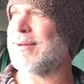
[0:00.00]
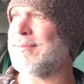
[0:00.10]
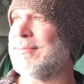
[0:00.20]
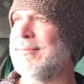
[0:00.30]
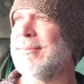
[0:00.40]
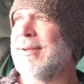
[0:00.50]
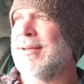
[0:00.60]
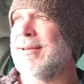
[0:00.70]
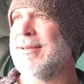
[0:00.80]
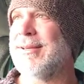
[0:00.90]
I'm,
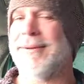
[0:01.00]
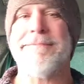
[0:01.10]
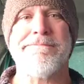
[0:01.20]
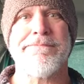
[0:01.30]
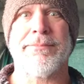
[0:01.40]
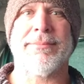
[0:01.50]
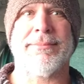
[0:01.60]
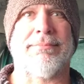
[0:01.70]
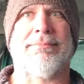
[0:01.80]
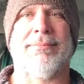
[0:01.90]
you know,
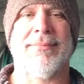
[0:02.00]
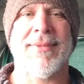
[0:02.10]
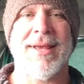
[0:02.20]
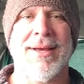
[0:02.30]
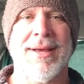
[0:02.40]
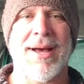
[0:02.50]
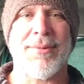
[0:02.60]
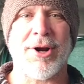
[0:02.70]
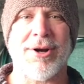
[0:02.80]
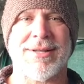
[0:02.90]

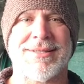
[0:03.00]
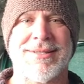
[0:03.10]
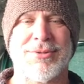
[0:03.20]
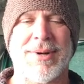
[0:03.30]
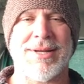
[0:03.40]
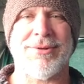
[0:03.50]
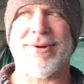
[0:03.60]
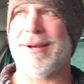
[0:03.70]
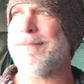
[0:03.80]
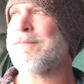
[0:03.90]
I'm an artist. That's what I do,
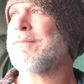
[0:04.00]
right?